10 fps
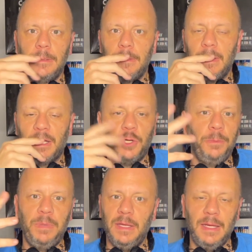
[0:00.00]
It
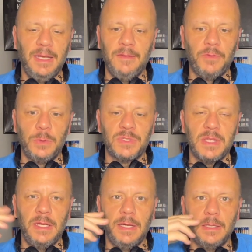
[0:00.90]
could be any of those
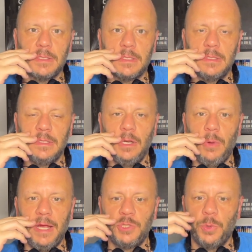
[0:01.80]
things. You know,
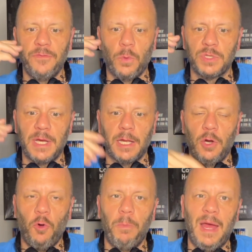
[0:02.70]
A24 is not going to
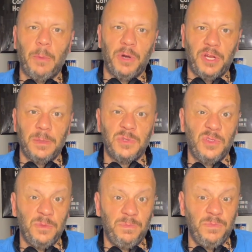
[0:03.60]
hold back when it comes to
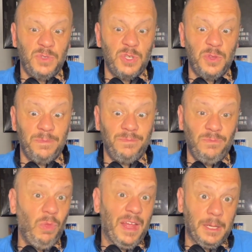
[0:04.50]
the to the
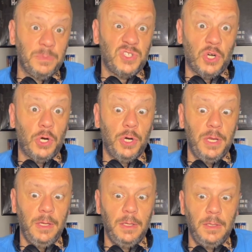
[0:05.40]
like absurd
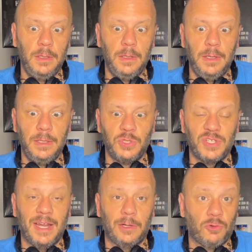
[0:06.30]
and just
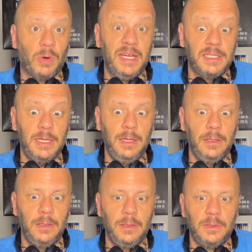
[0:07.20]
kind of crazy
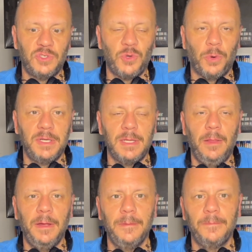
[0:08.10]
storytelling.